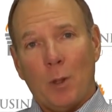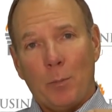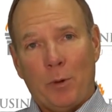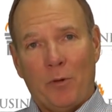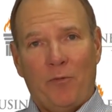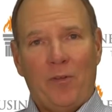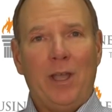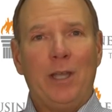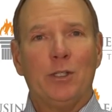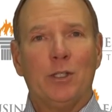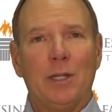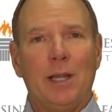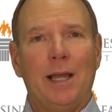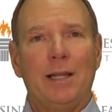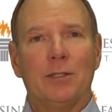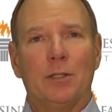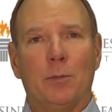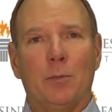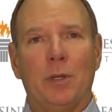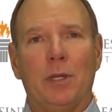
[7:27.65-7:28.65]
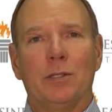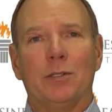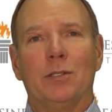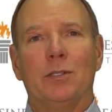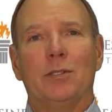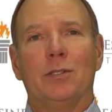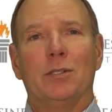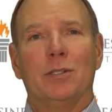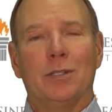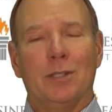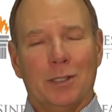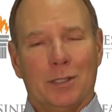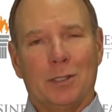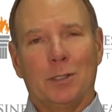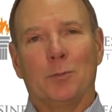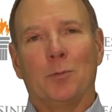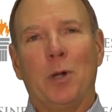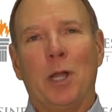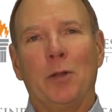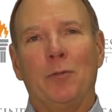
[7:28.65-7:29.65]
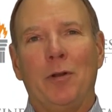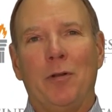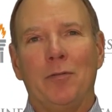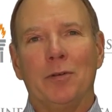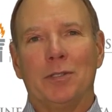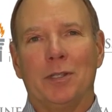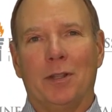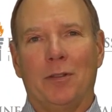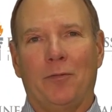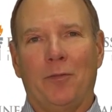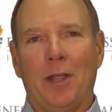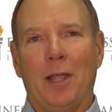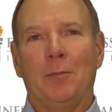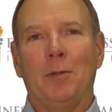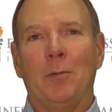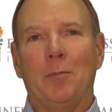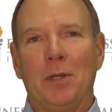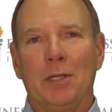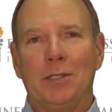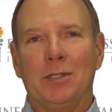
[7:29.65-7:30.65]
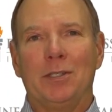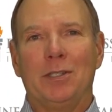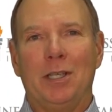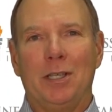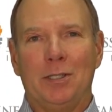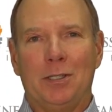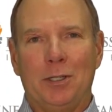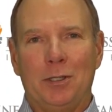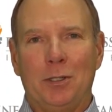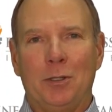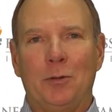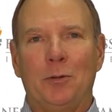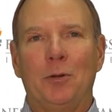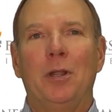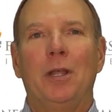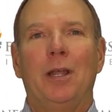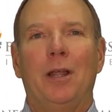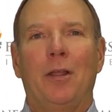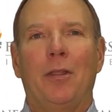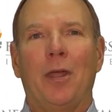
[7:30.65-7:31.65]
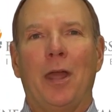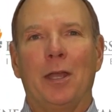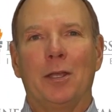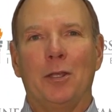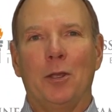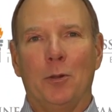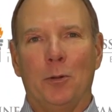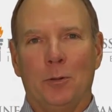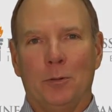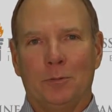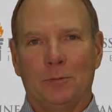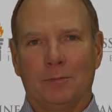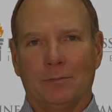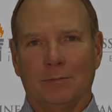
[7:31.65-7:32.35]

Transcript: professionalize the business. This is Wayne Rivers at the Family Business Institute. Thank you.